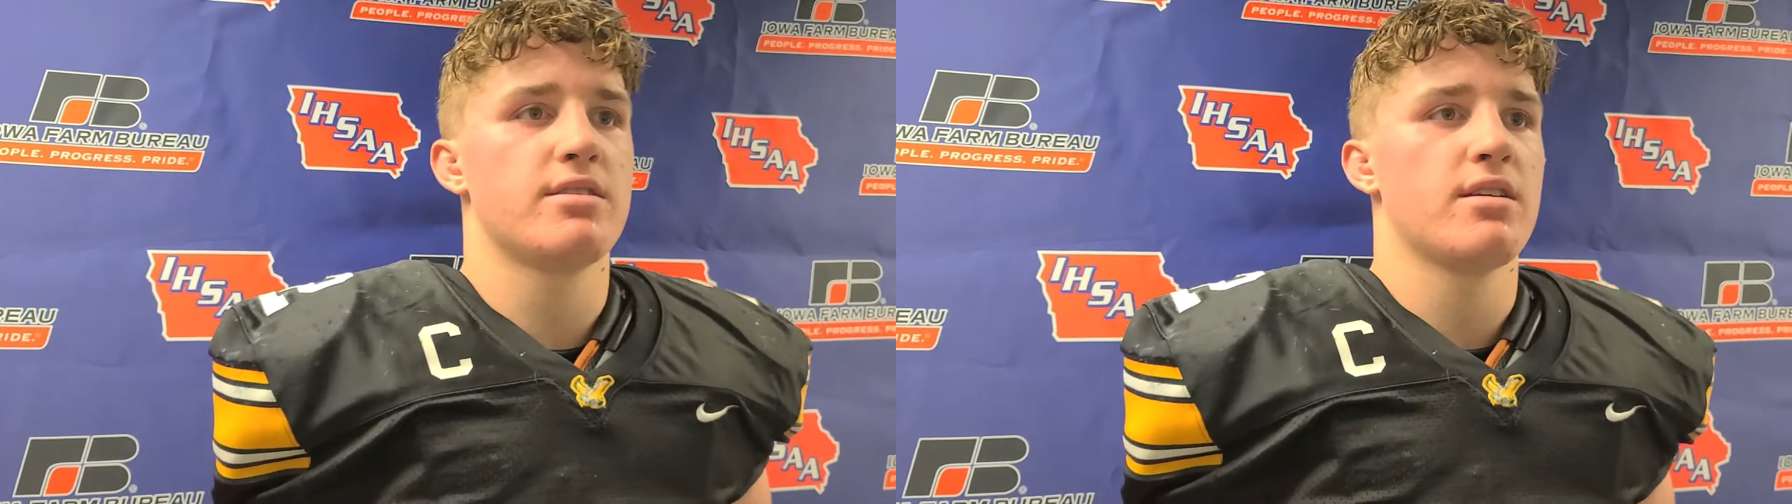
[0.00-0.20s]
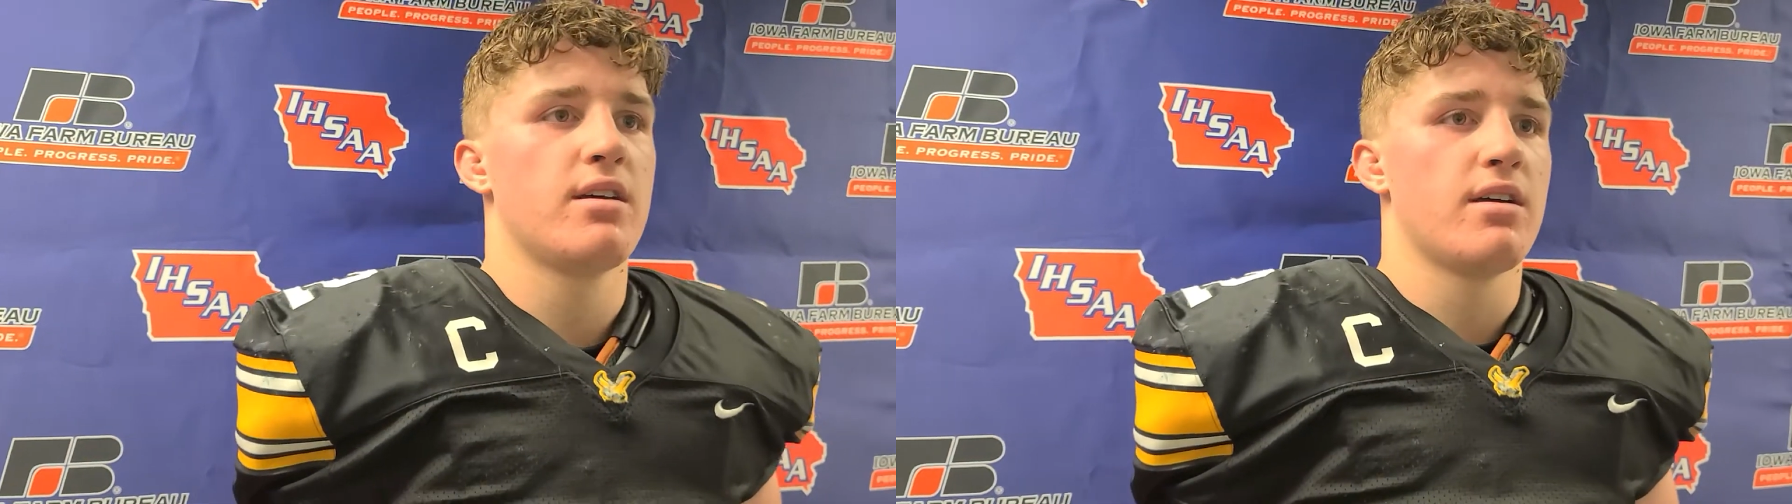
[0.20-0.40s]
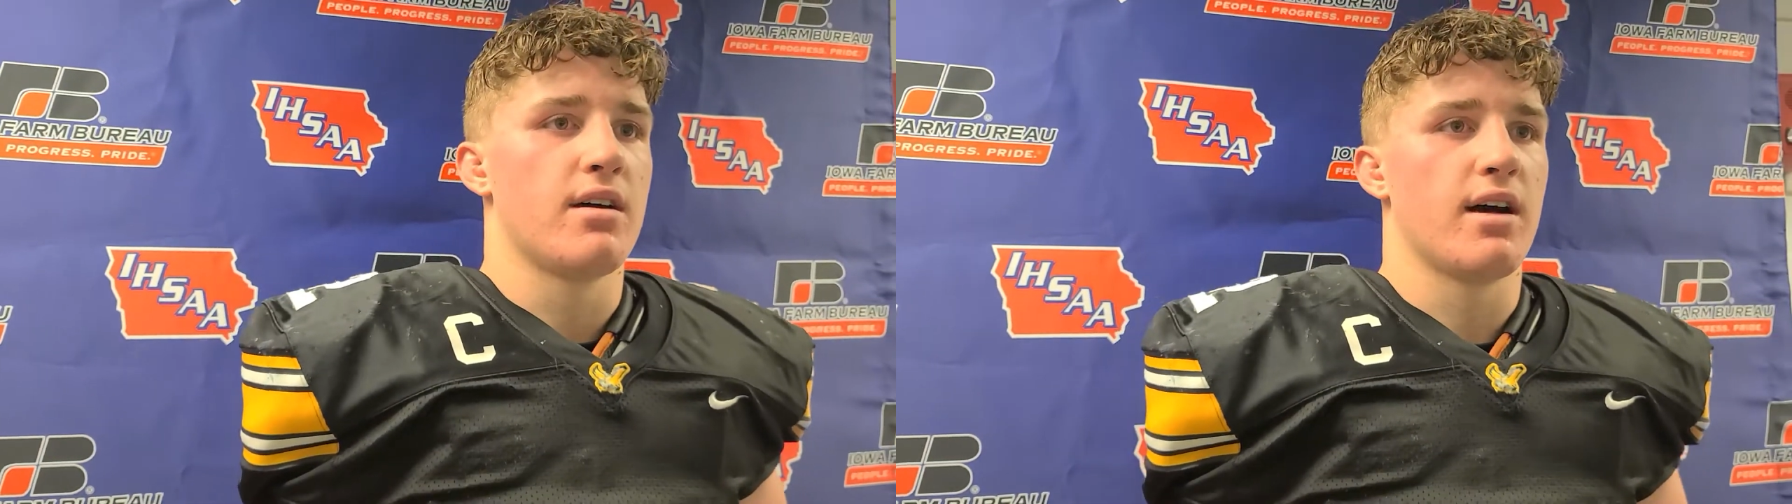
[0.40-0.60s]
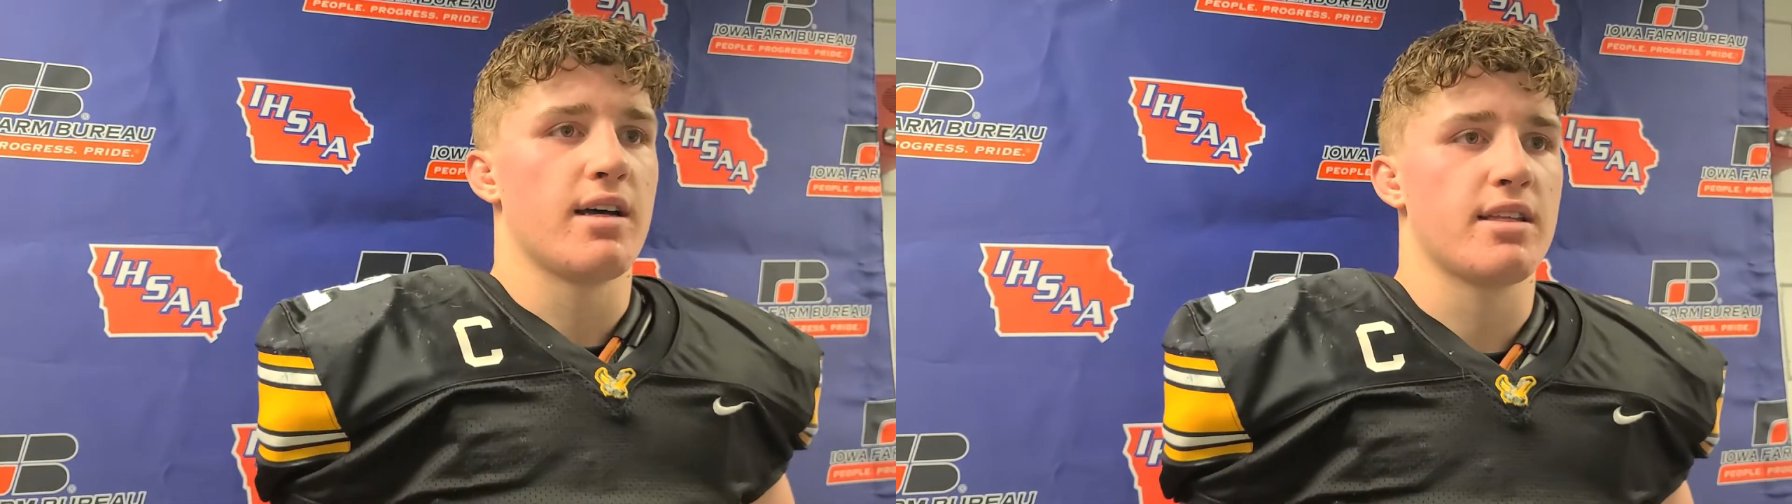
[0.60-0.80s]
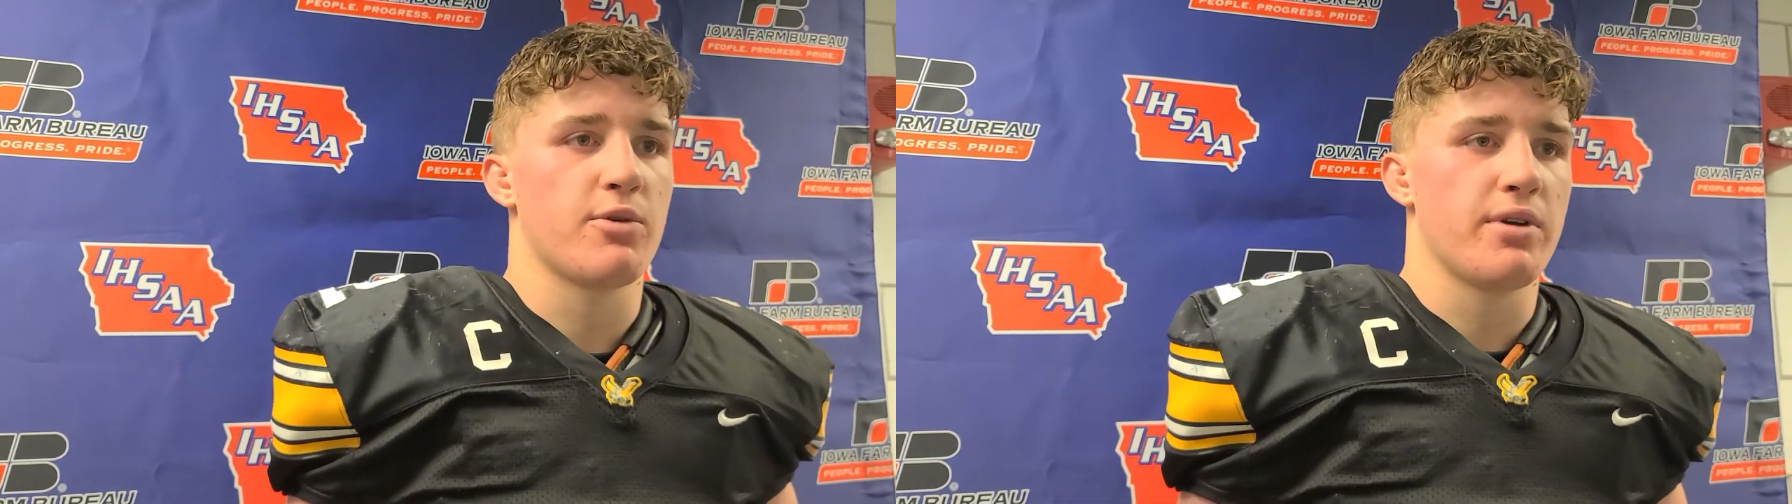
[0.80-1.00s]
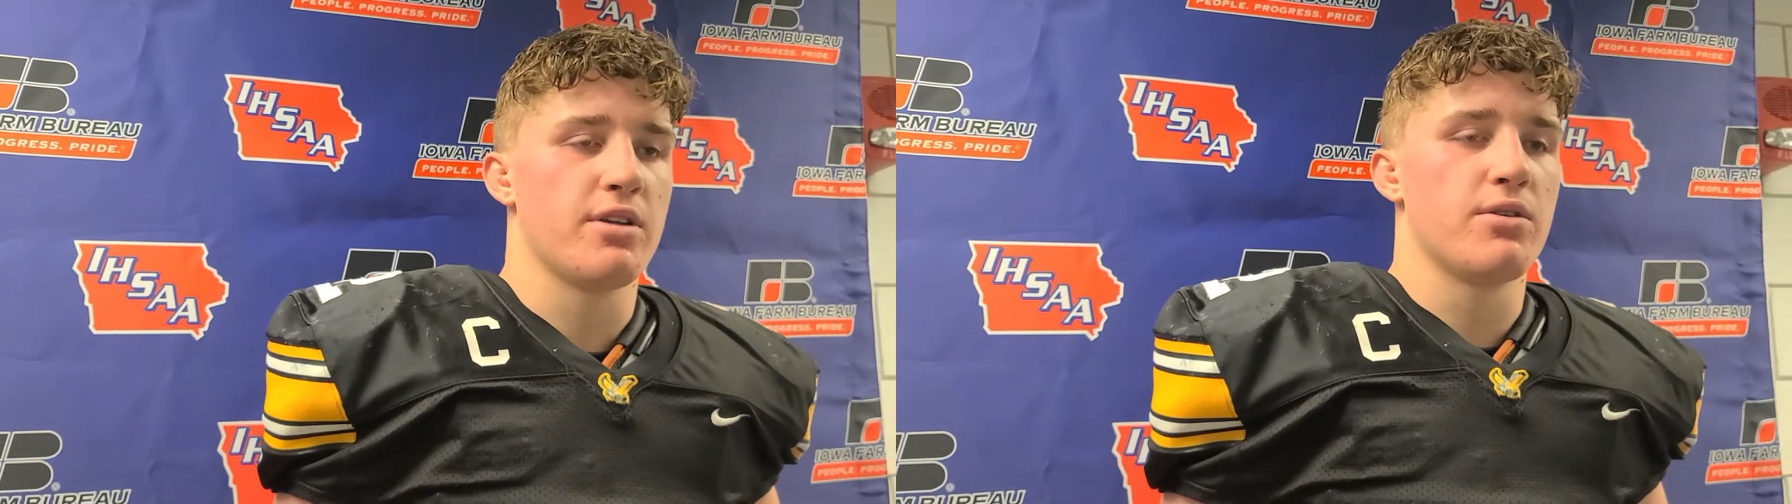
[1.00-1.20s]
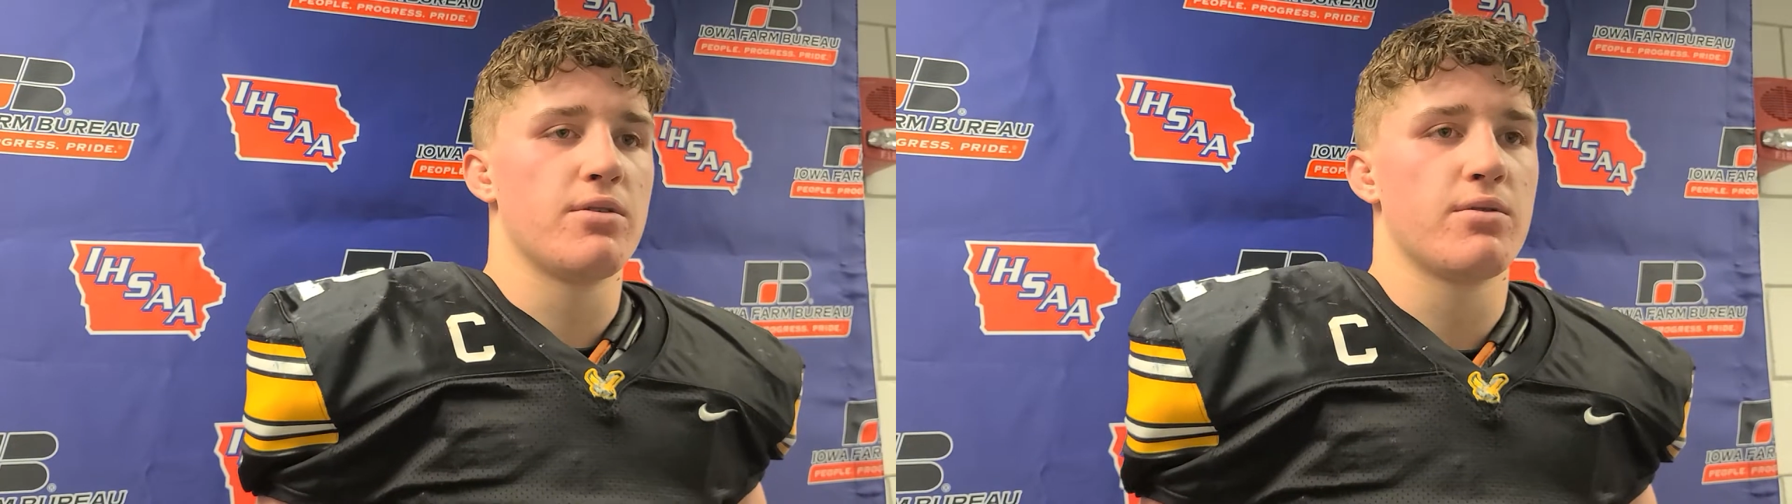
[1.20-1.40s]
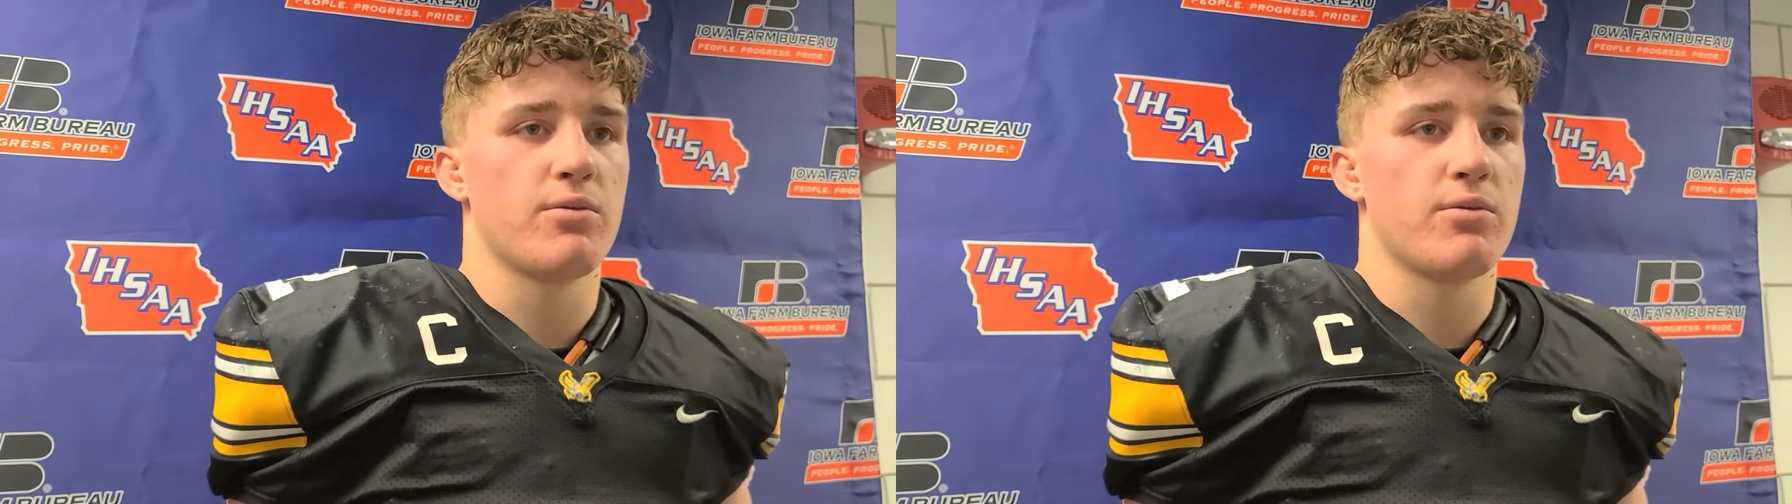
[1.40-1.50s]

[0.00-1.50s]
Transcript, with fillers: Uh, I think we knew